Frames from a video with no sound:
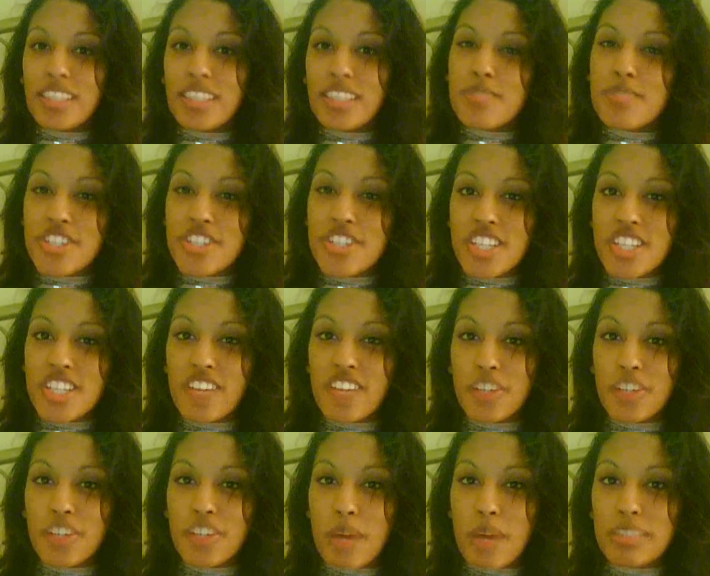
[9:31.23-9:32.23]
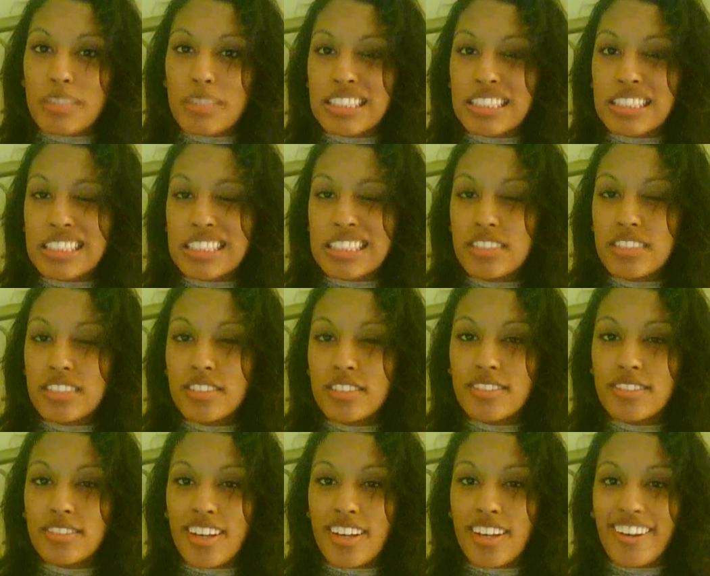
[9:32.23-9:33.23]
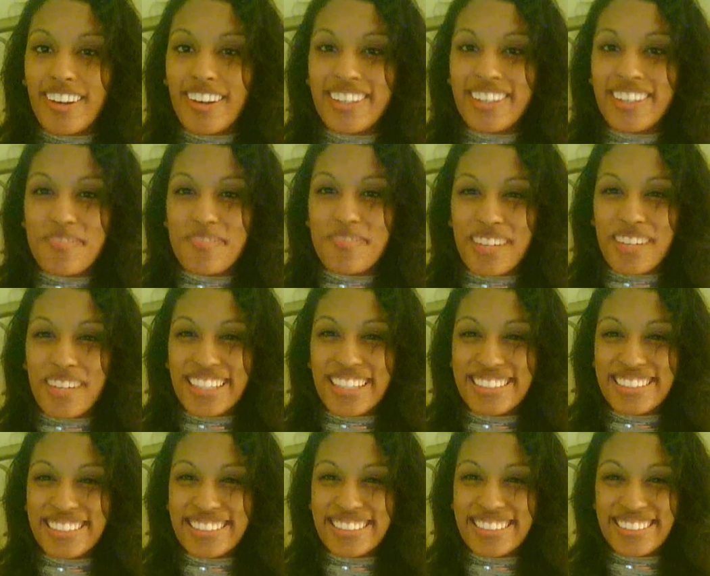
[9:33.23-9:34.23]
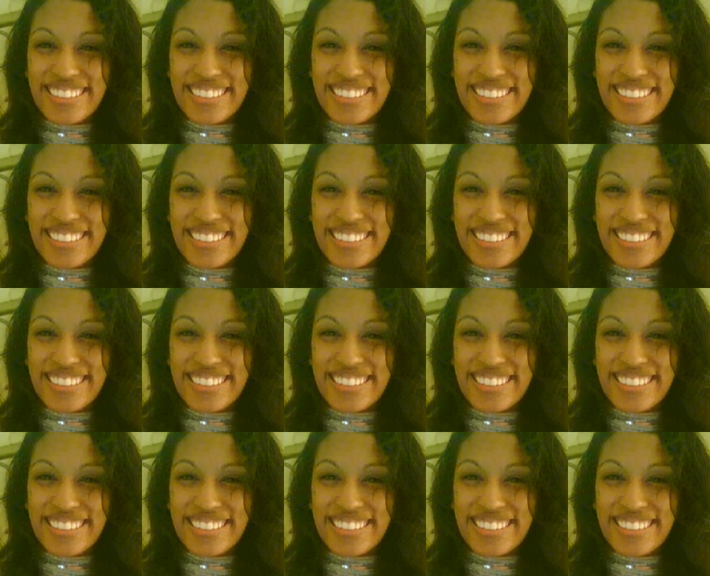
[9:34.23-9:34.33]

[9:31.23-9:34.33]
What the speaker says: keep it to yourself and your mama. Alright, bye.